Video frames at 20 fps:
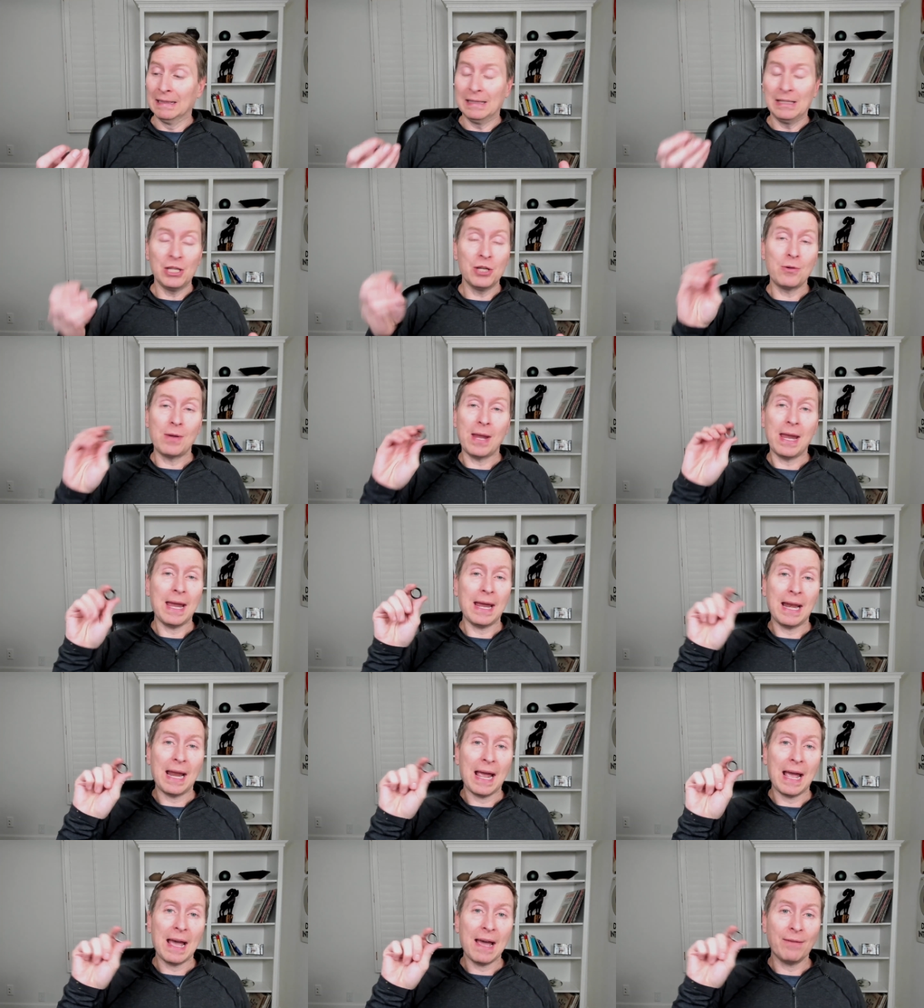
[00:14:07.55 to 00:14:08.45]
you can't
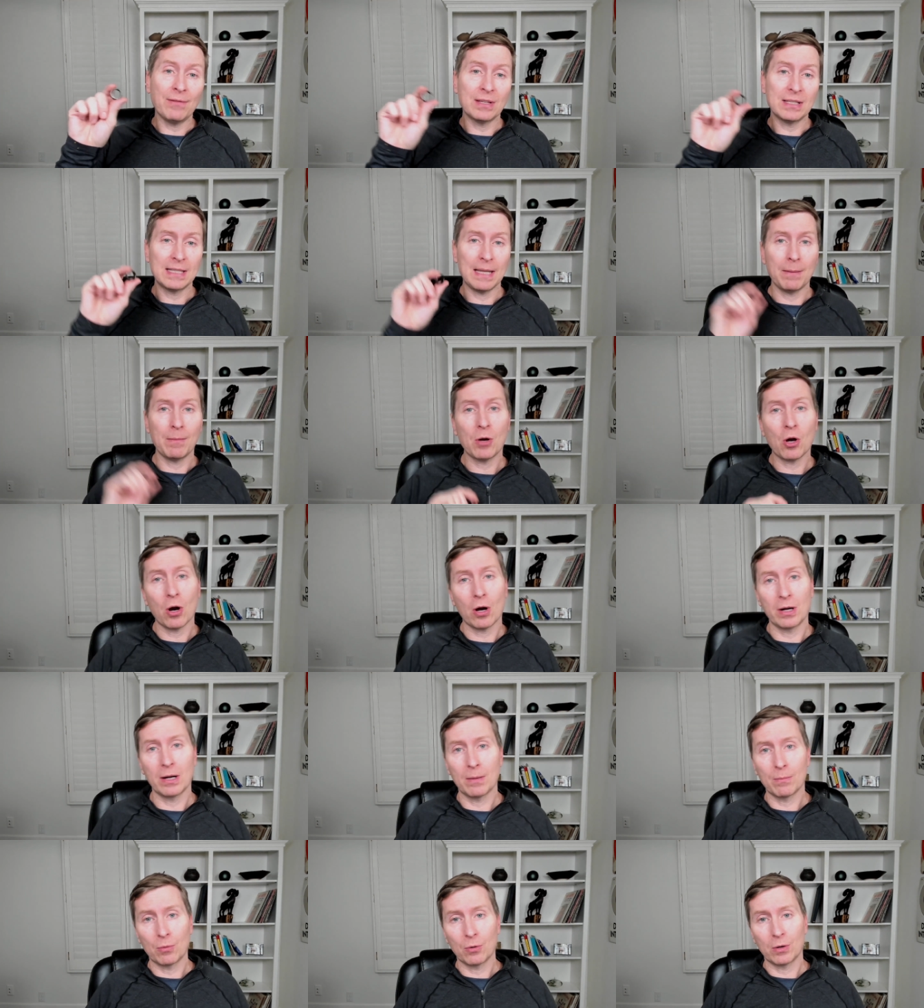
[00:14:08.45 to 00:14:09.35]
have the same card
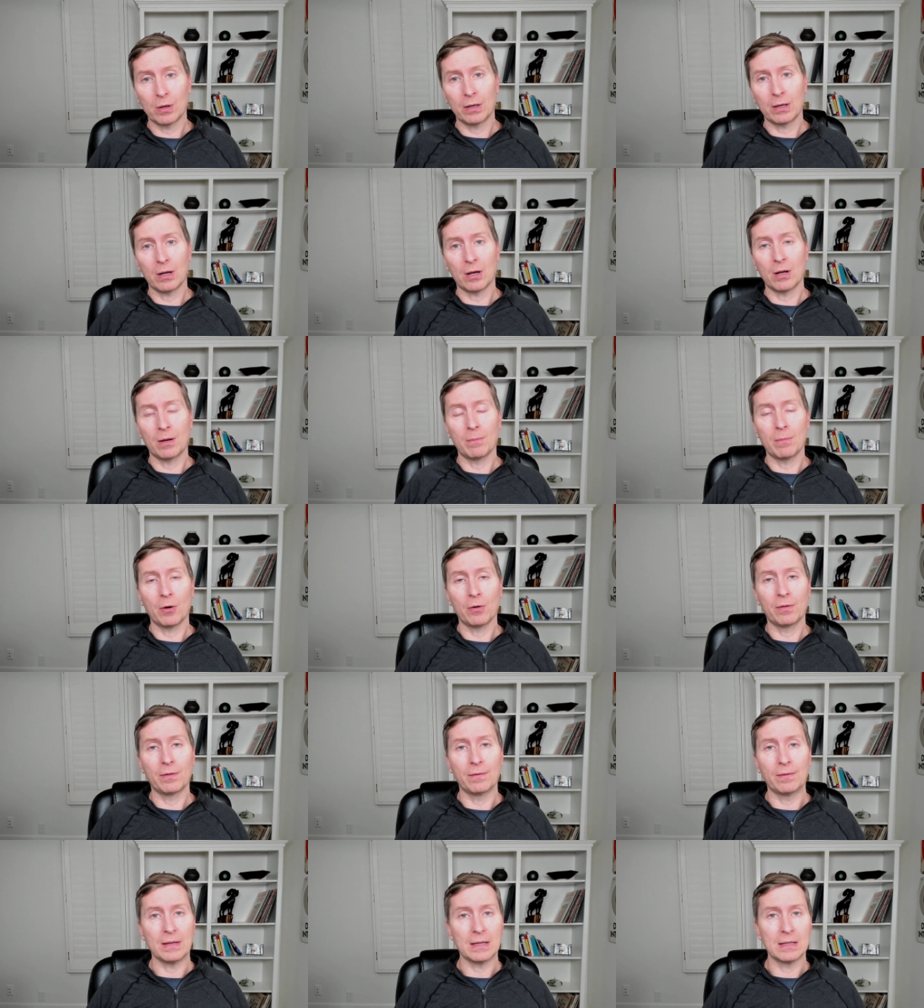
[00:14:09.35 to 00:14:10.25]
number on both
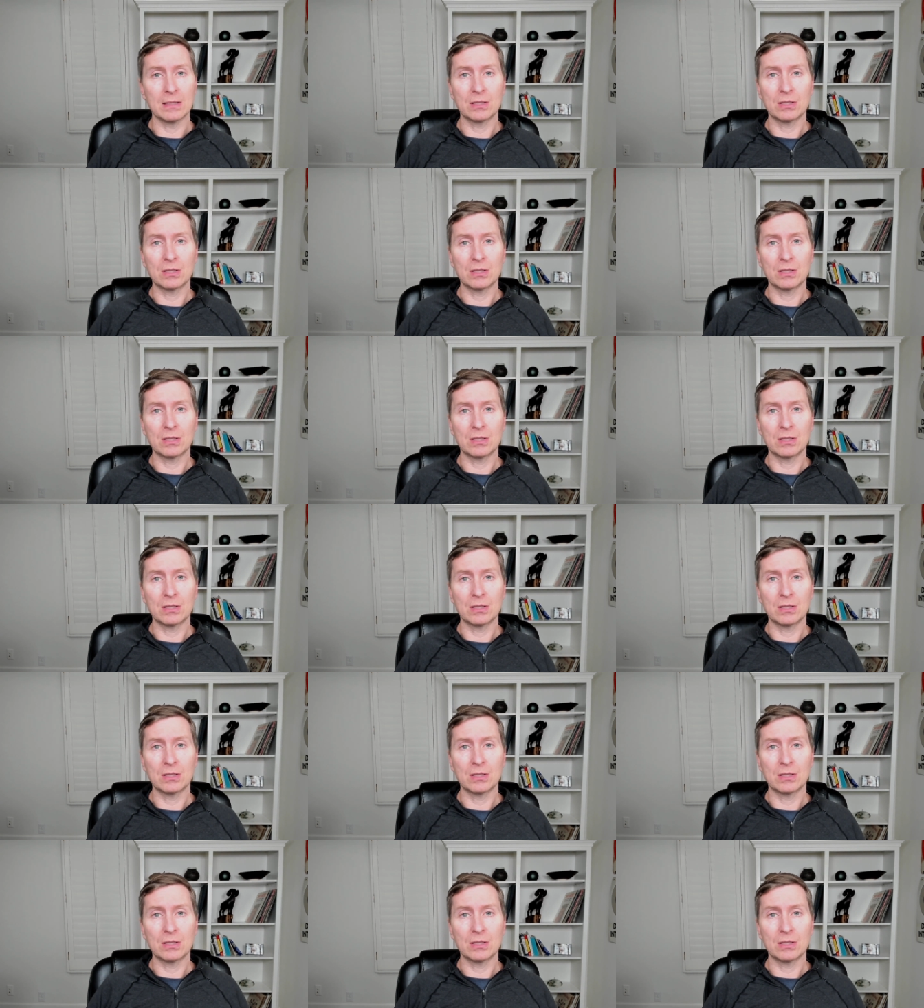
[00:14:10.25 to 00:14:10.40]
of these.